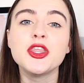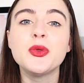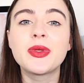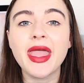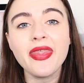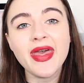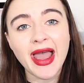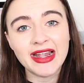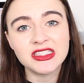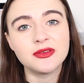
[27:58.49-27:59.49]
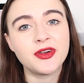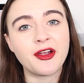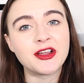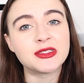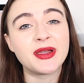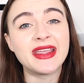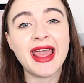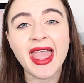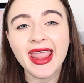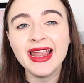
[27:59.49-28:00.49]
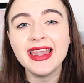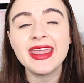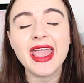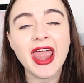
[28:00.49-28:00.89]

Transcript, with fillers: You get the hantavirus by inhaling